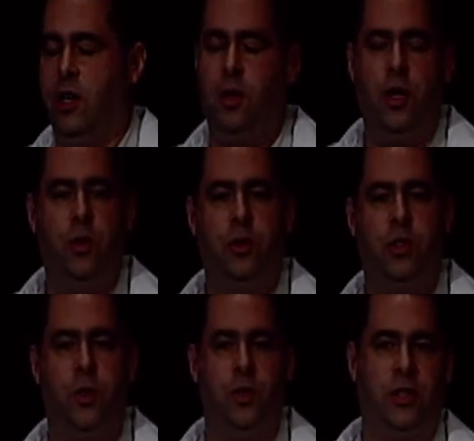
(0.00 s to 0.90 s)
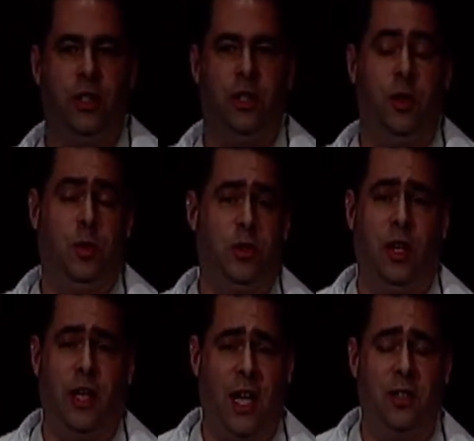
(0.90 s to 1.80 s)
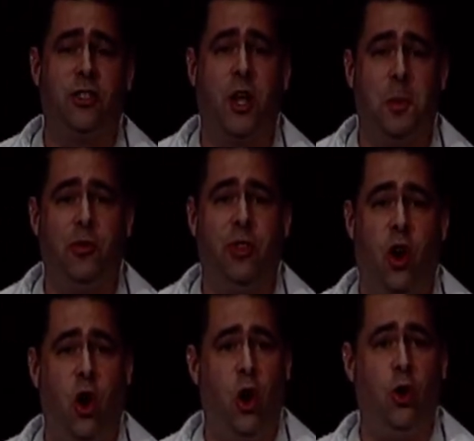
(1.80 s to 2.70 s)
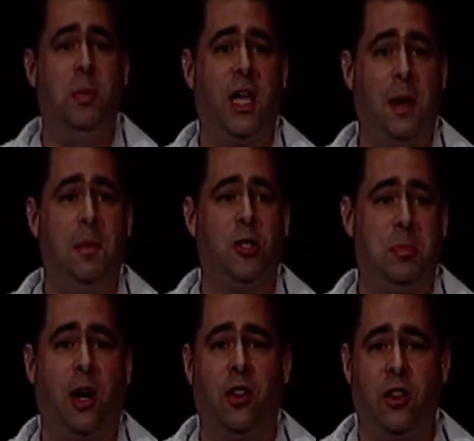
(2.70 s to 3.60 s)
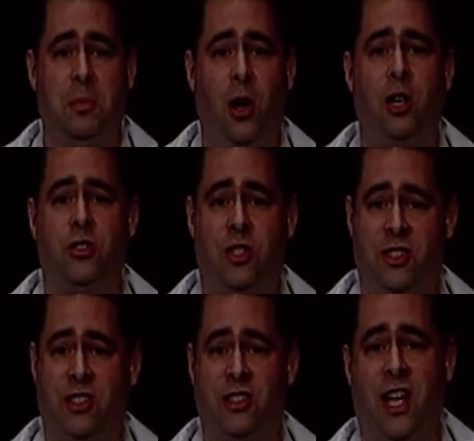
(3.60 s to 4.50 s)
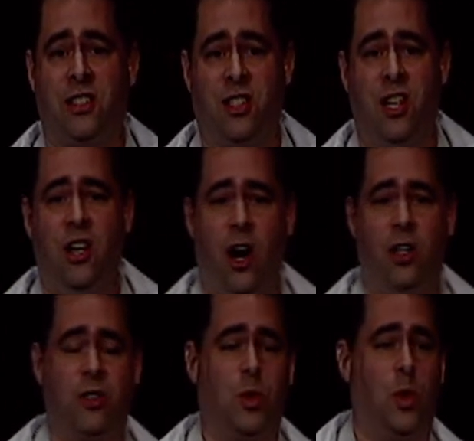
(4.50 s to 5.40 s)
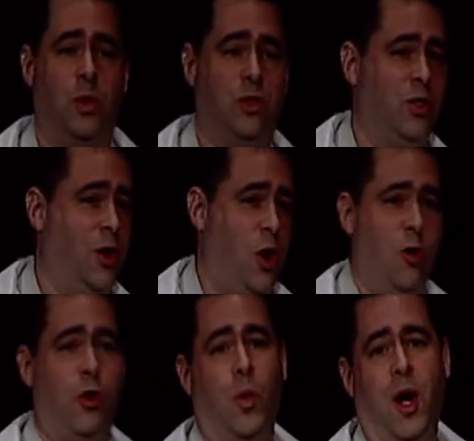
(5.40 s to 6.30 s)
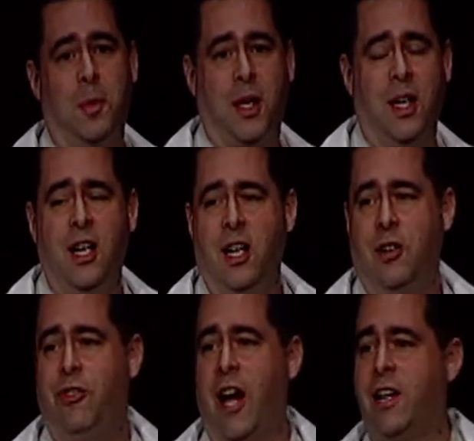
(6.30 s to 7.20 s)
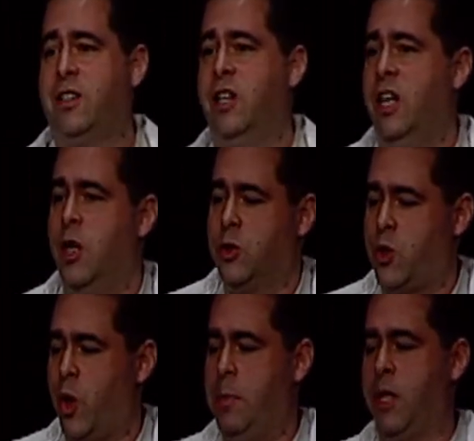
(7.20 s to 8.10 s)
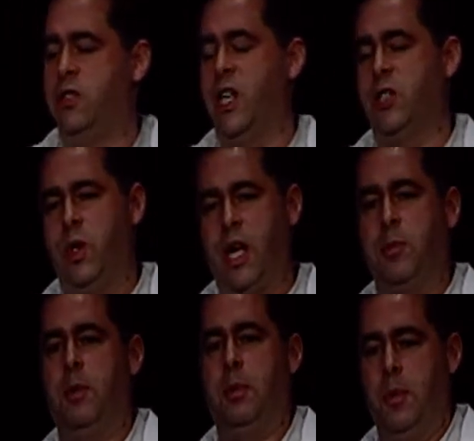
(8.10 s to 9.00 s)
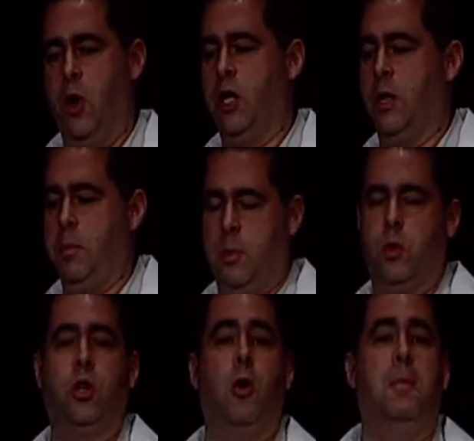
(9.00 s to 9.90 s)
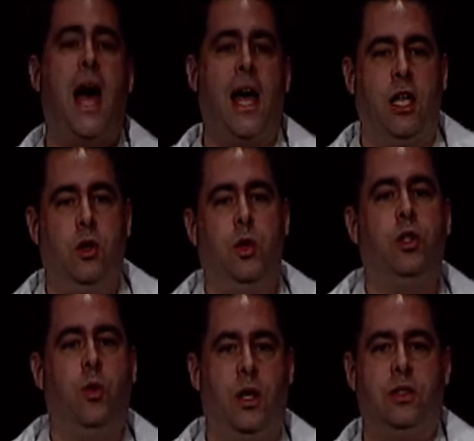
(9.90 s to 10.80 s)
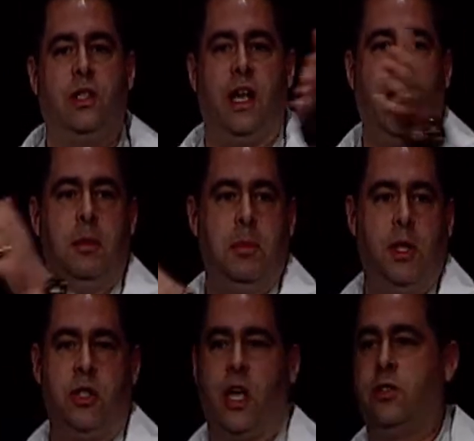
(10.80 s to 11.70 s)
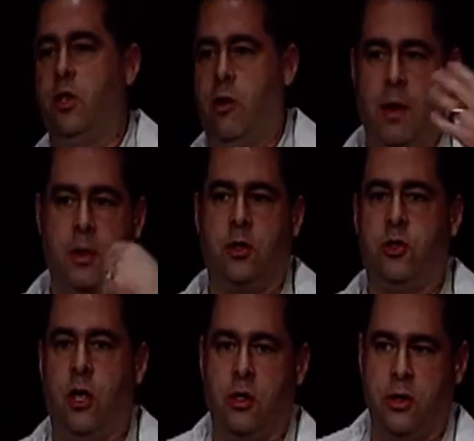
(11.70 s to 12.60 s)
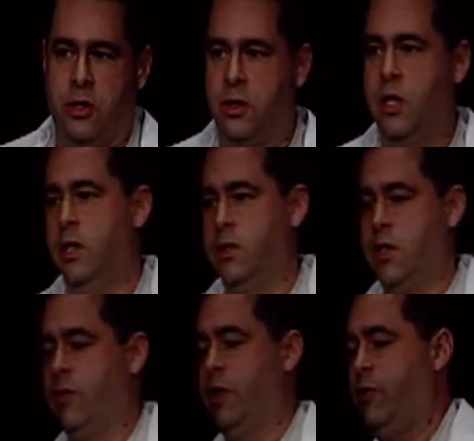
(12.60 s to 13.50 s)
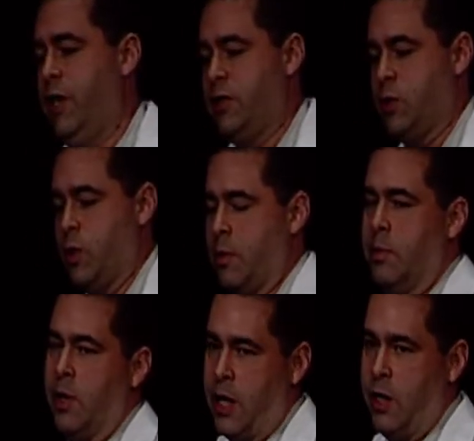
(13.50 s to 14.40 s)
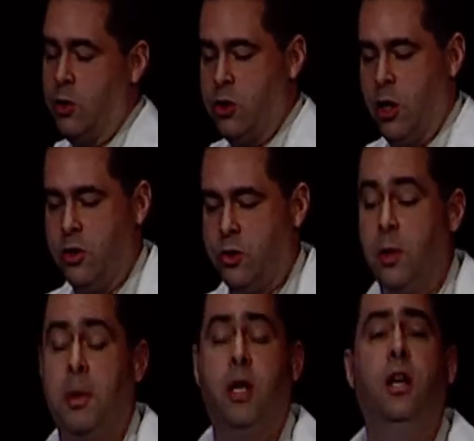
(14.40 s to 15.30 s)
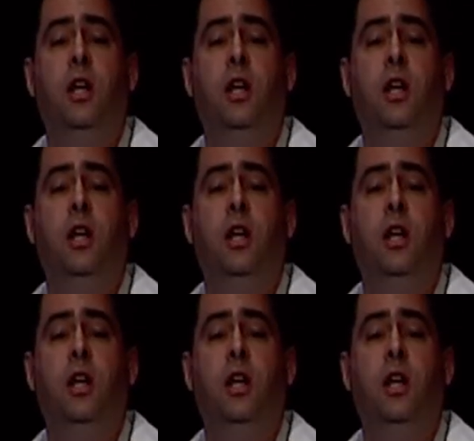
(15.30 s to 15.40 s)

it was again, some of the whole became much better than the parts. Our success on this one was overwhelming. In fact, it was great because as we kept on promoting it, people would go back and read the ones that they hadn't punched out, so grabbing those chocolates and stuffing their faces with them. Again, no chocolate's real, but